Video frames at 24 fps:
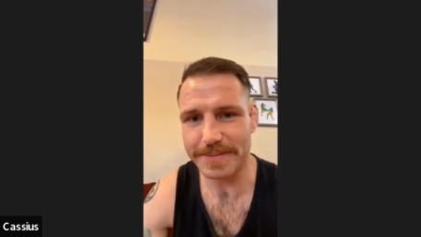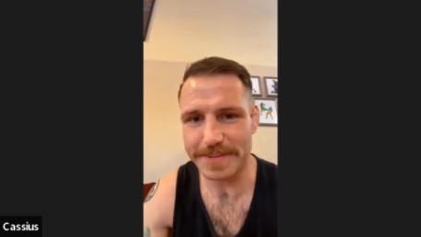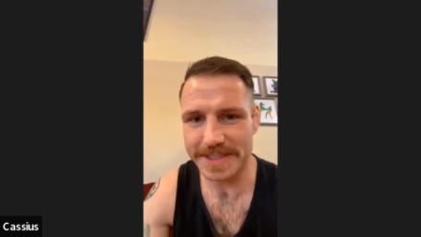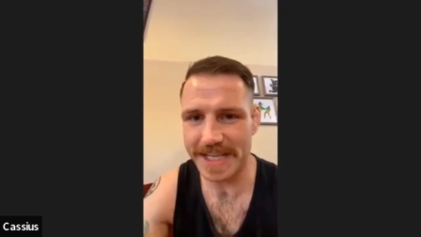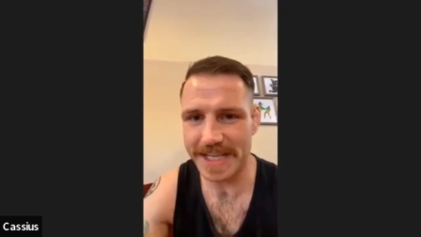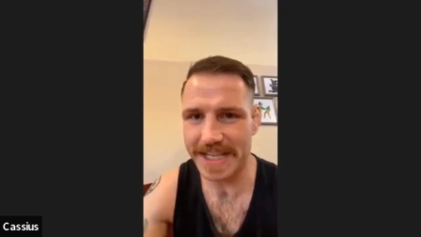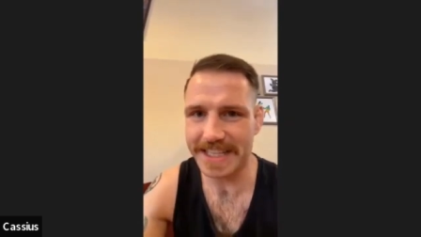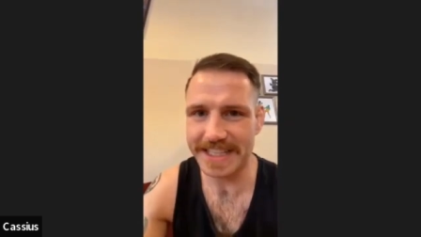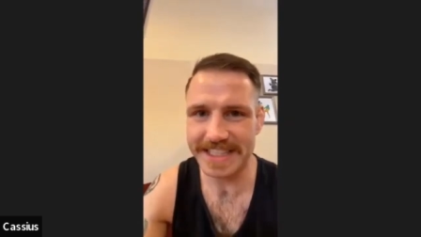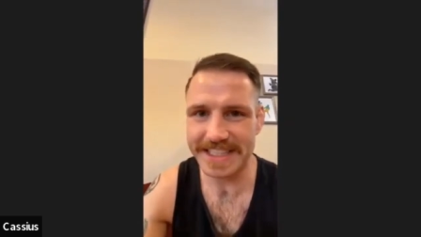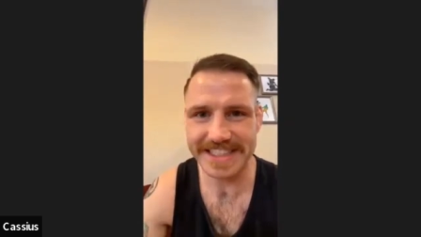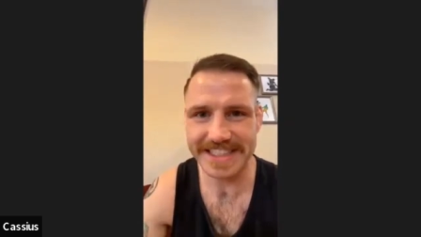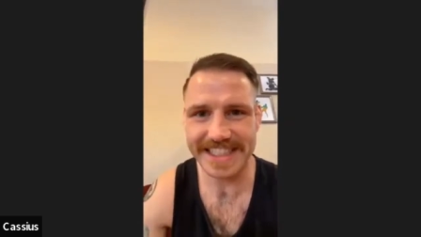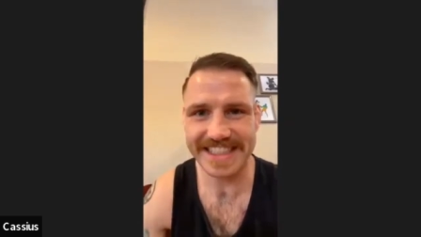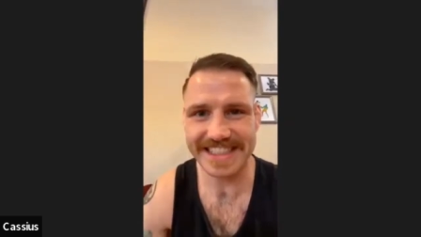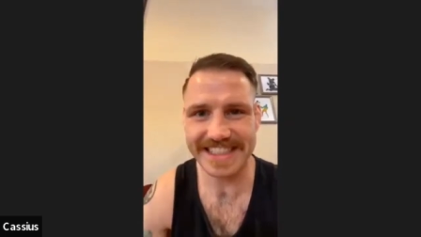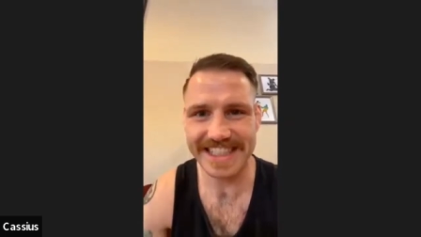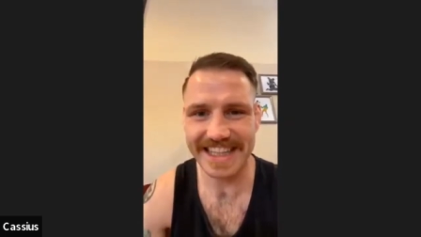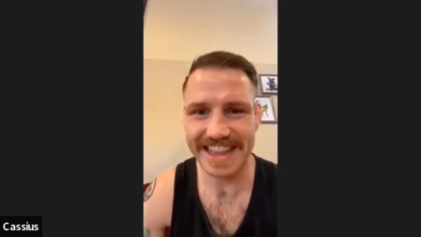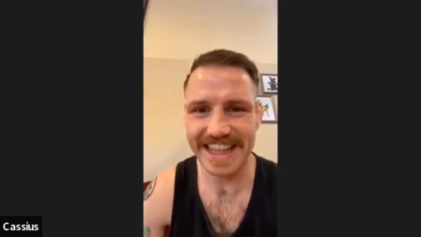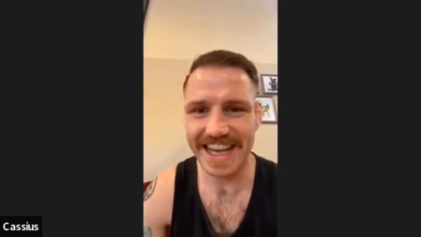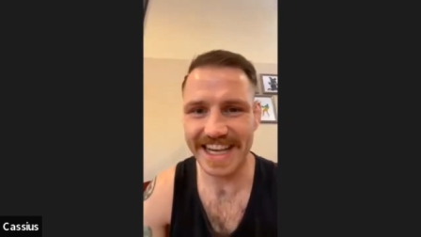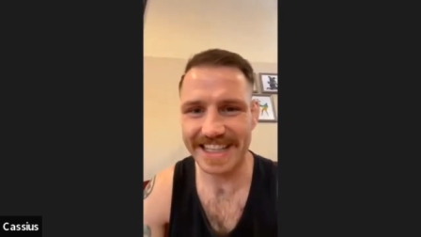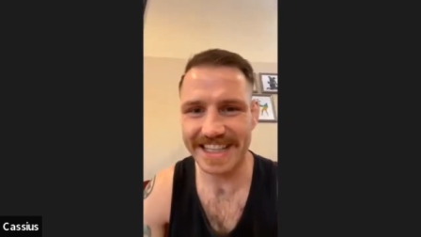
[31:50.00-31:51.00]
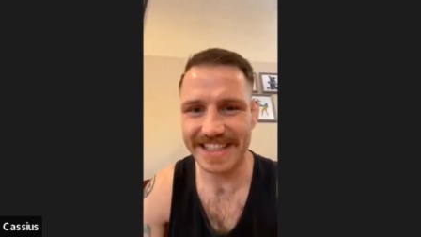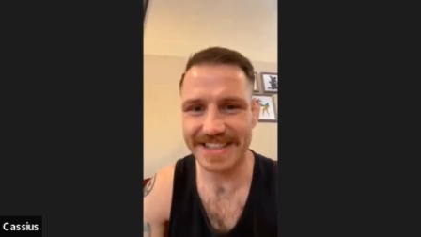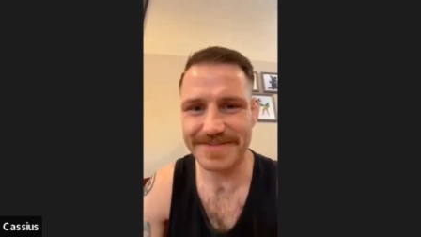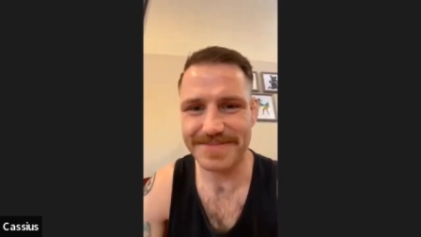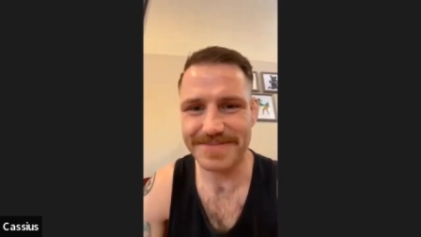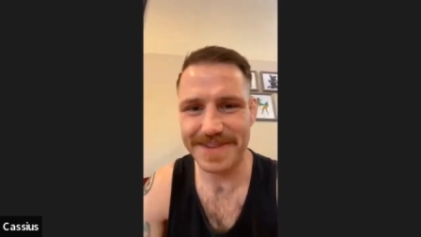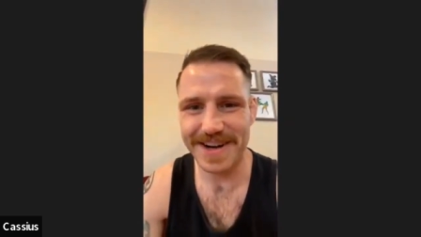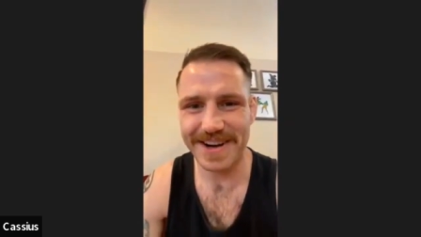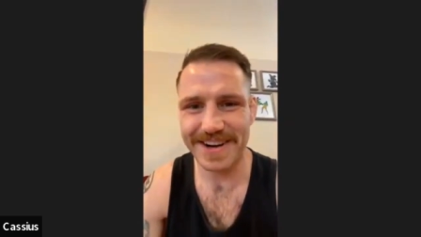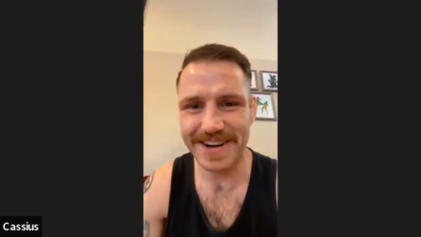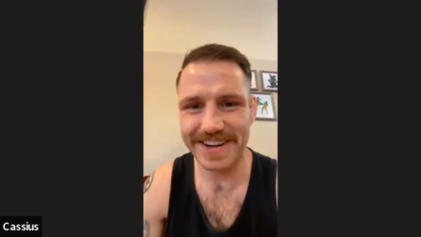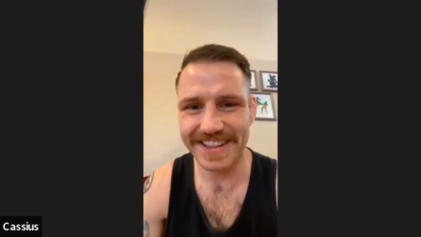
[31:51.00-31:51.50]
saying this because I like you,
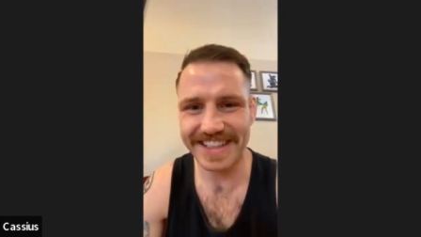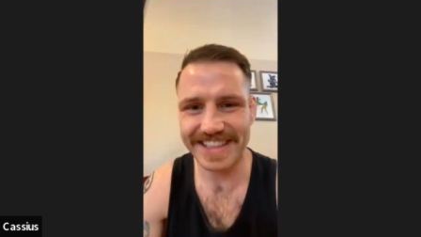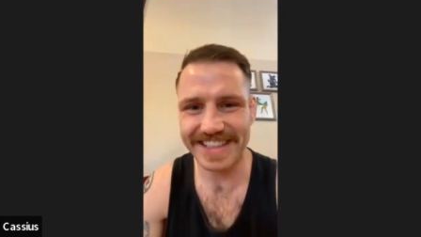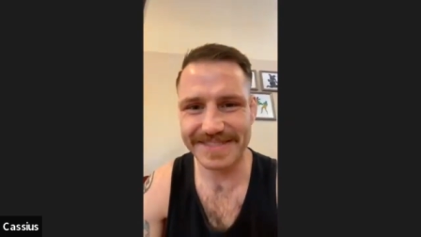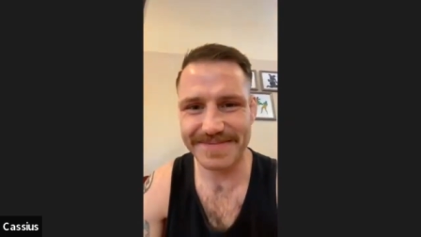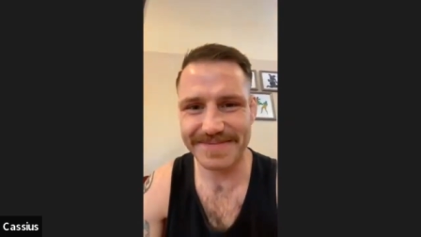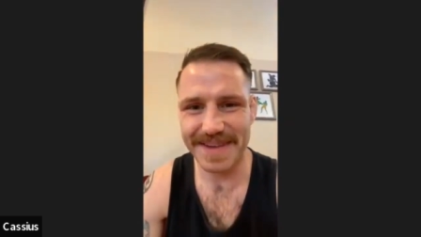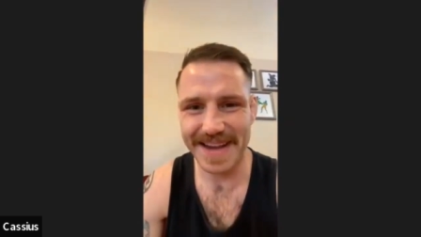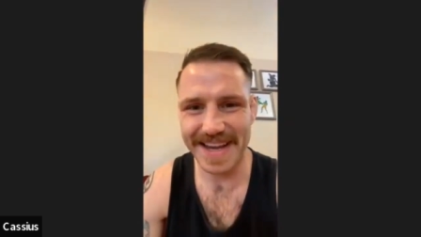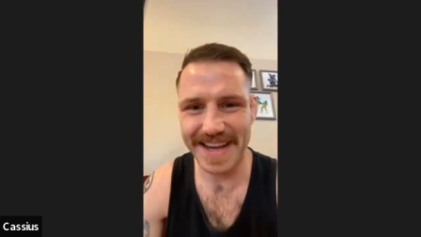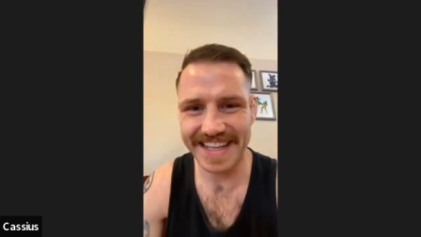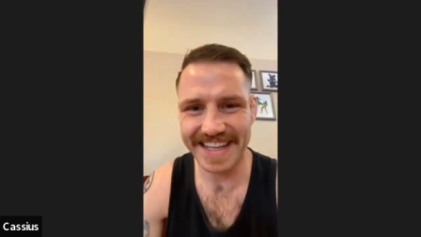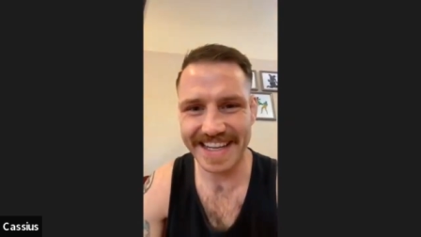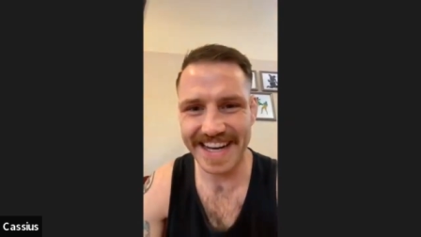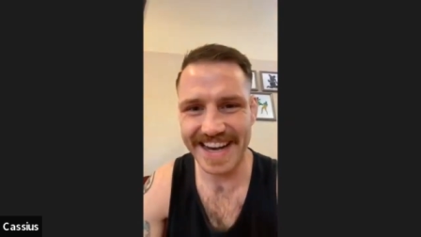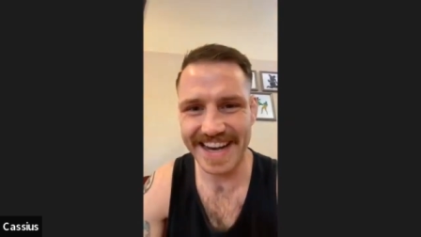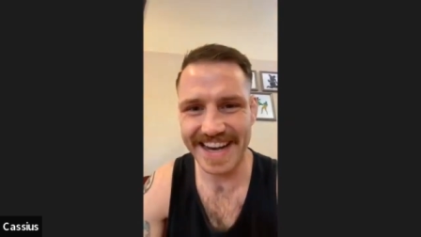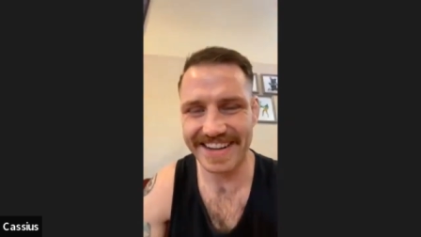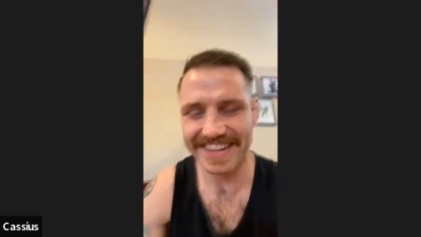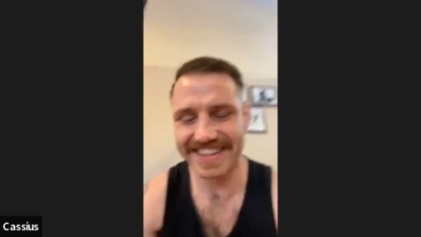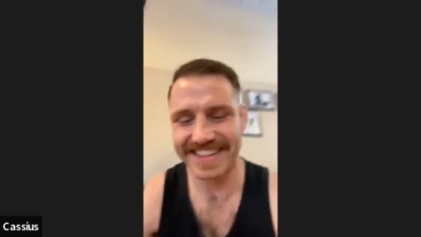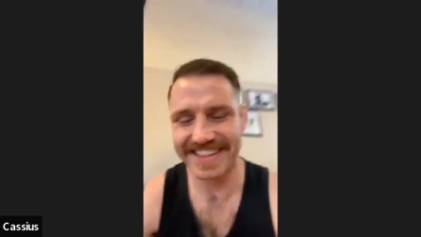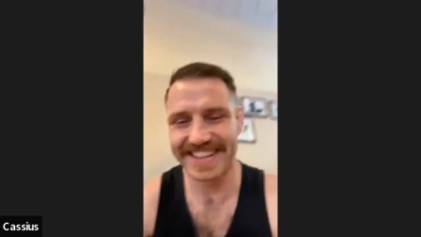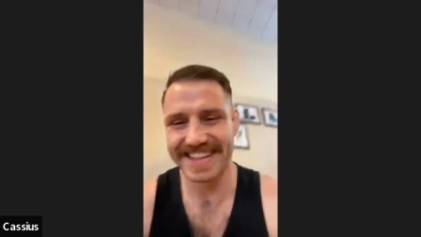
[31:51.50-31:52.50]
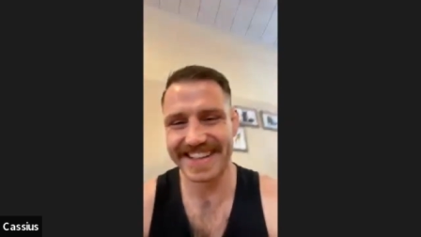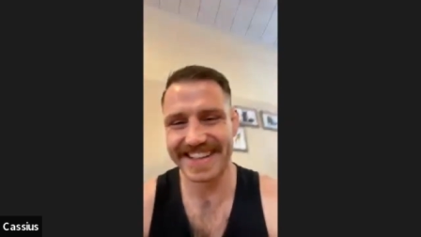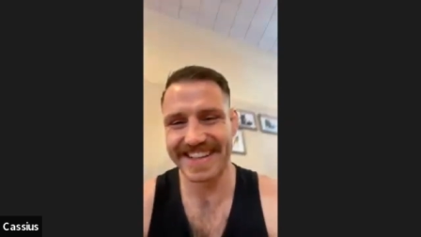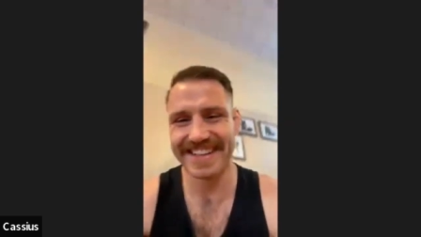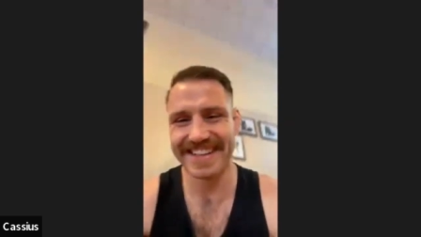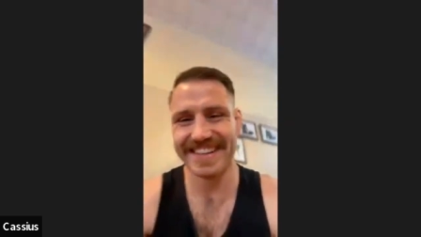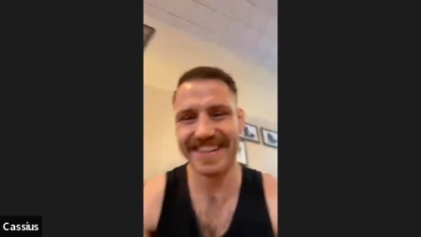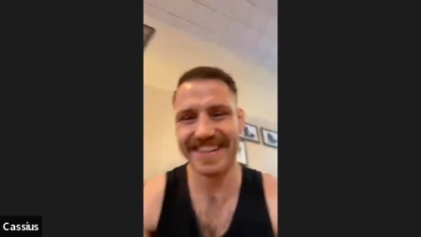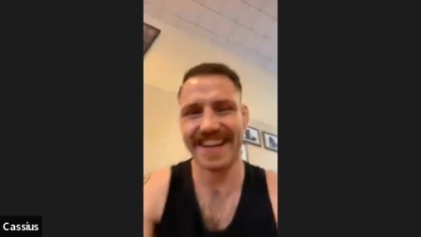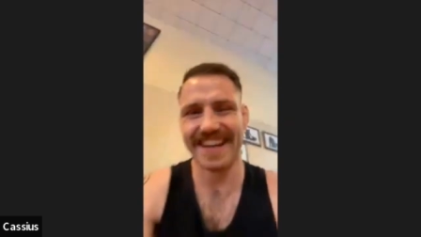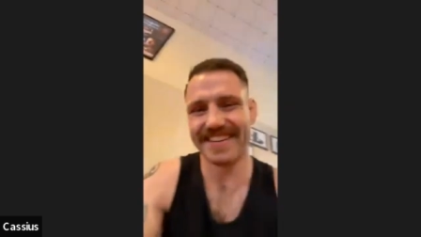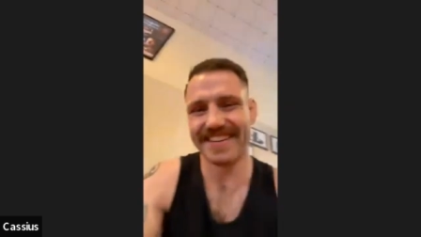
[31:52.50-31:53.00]
bro. Let's bang it out, you know.
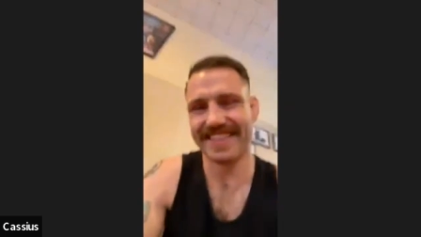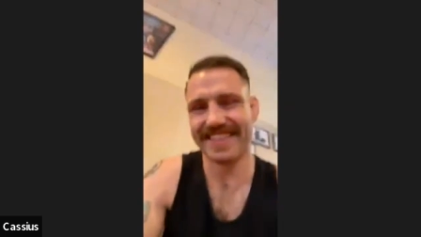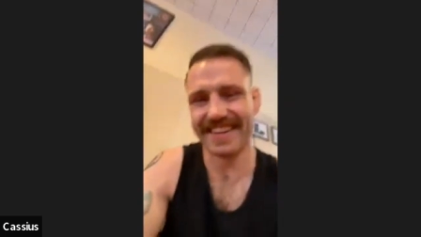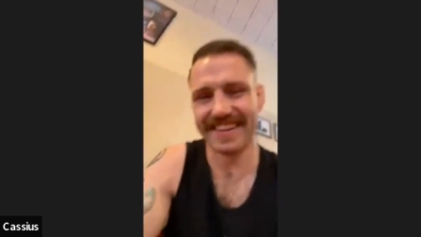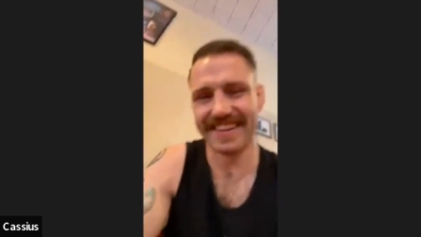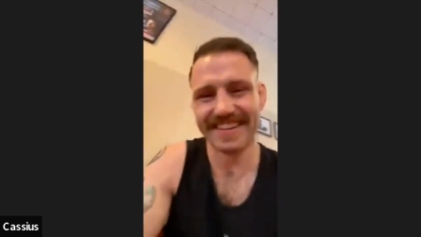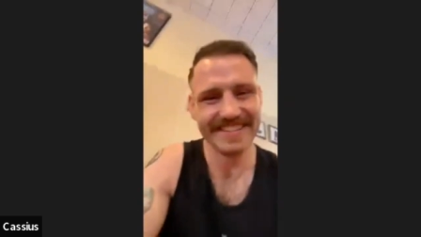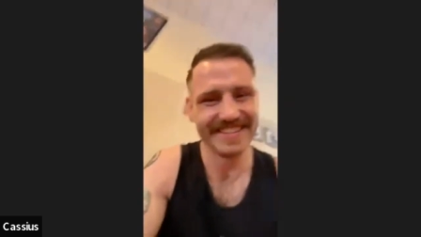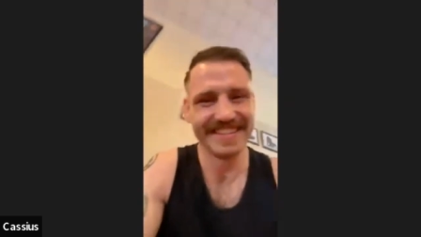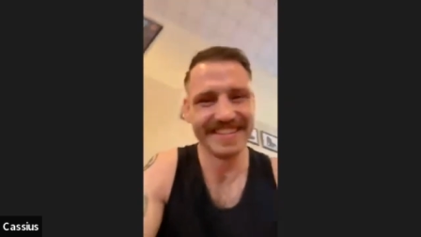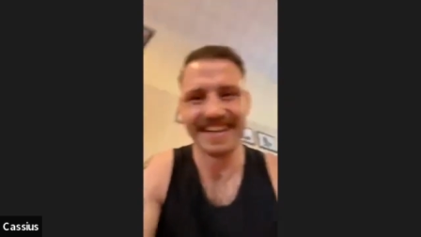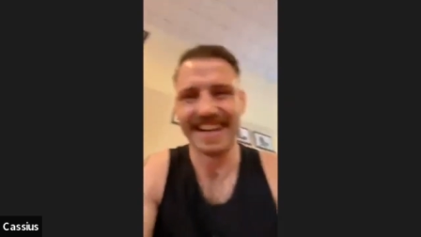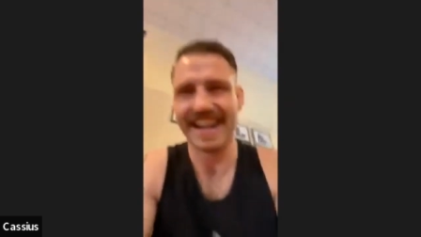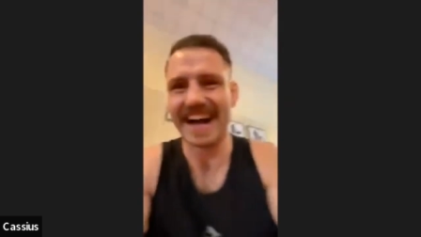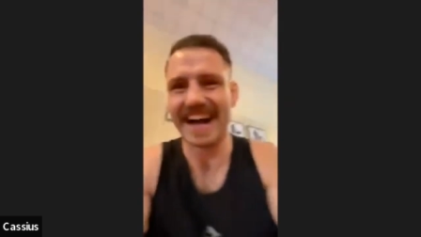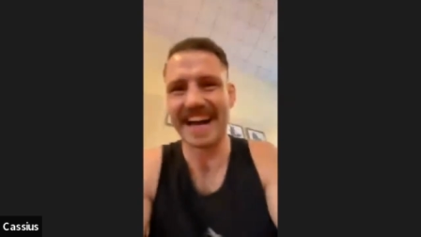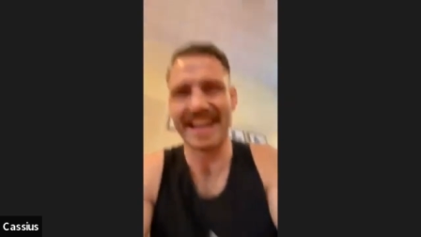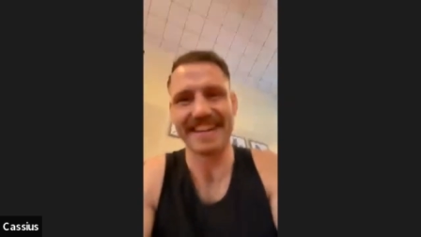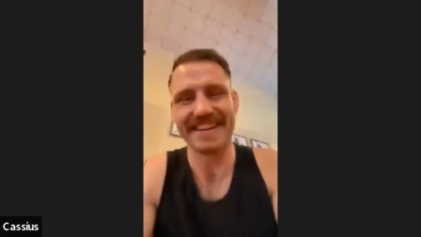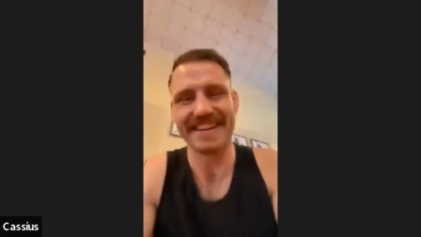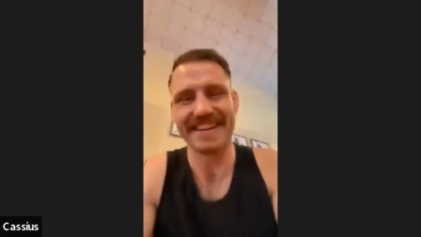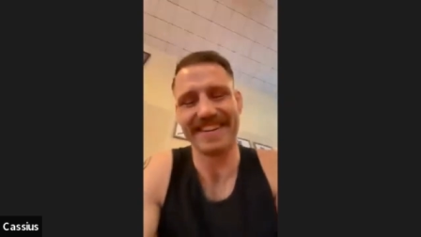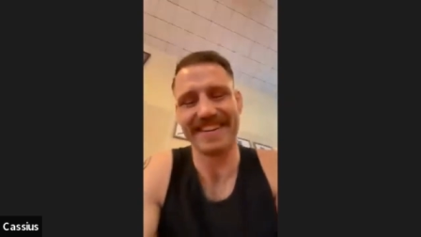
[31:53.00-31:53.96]
I don't know. I don't